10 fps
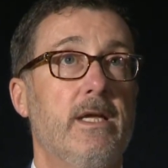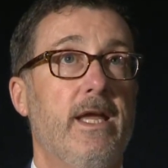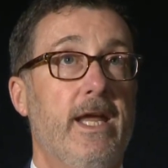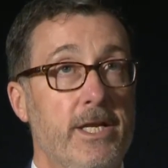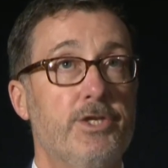
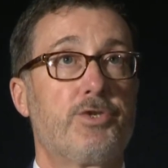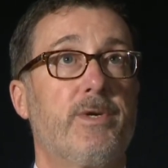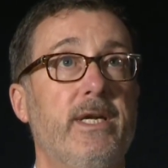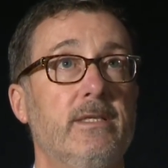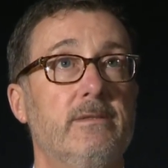
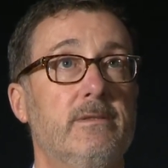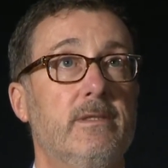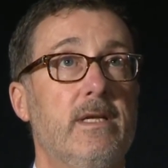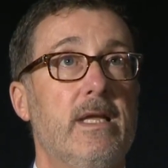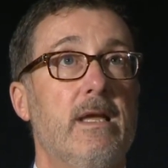industry
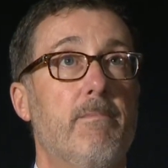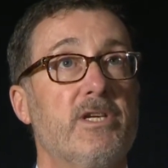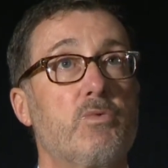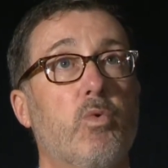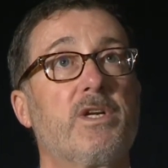
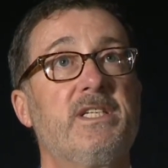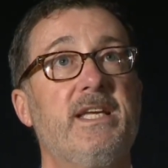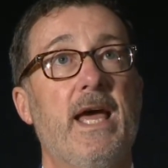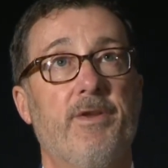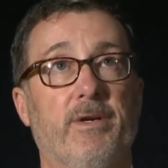must work
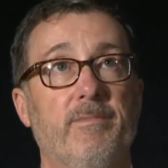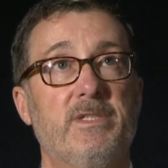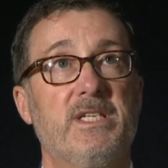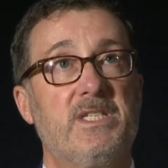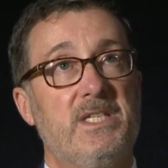together
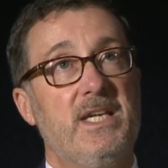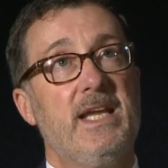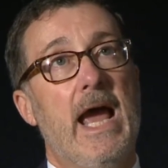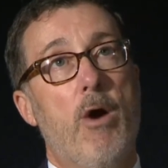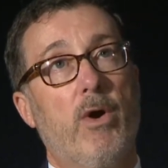to see
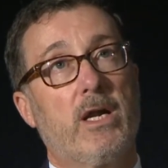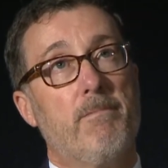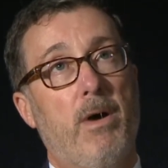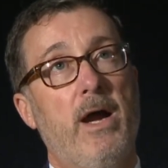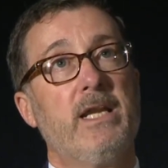how our
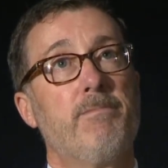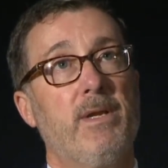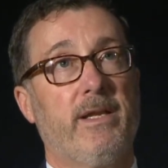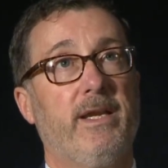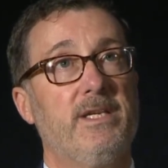combined
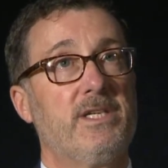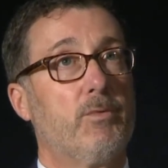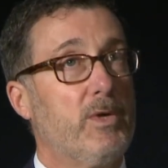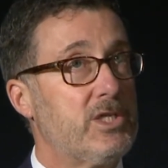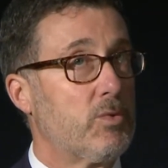abilities
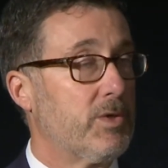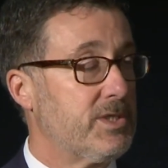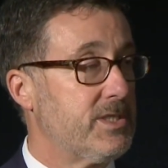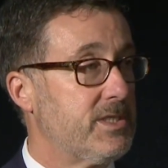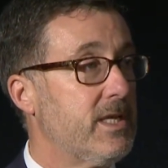and
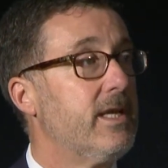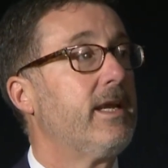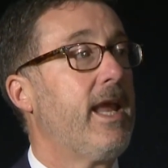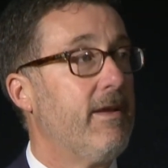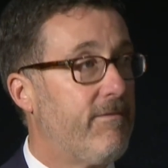resources
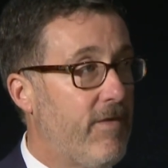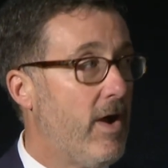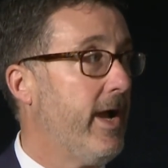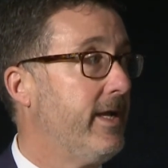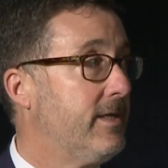can
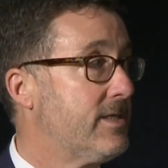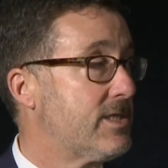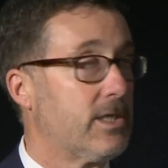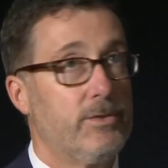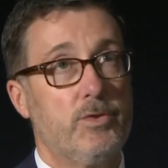find
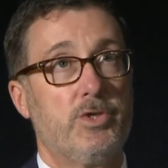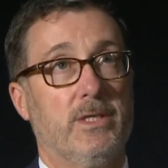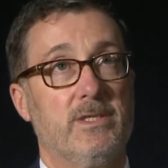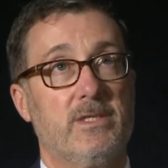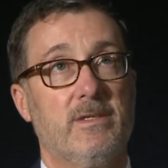
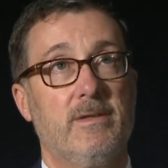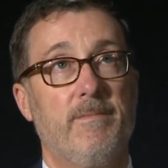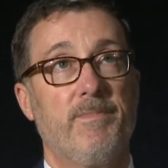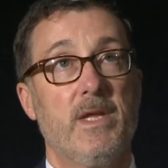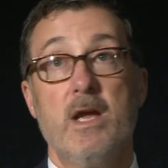solutions.
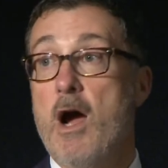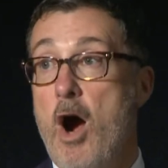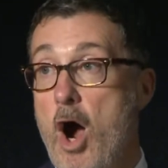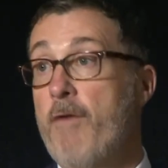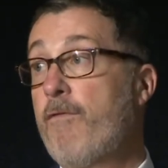
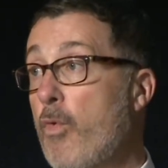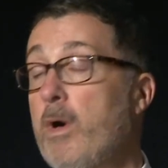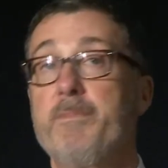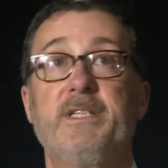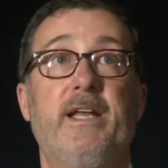Our
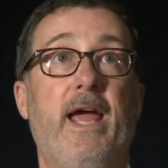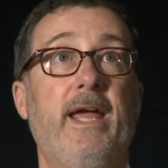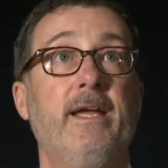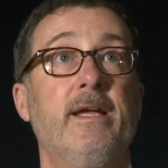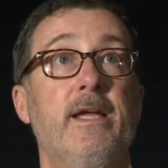forum
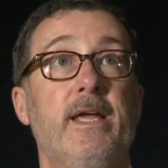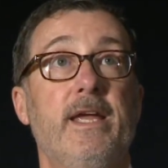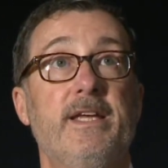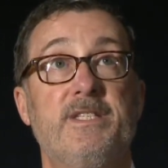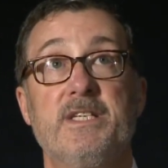today
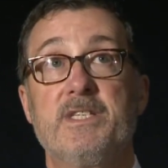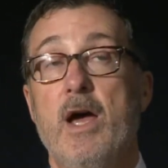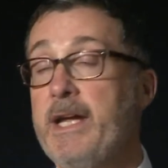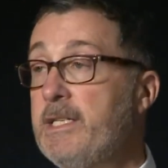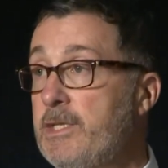is
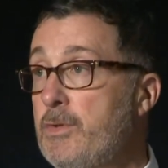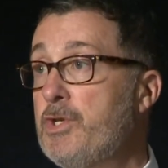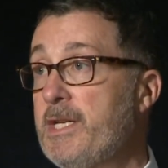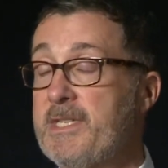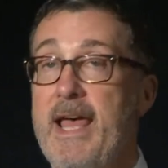designed to do
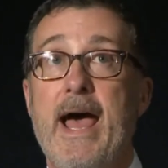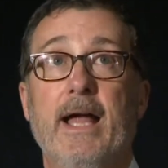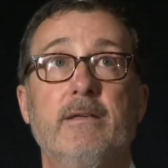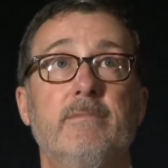just that: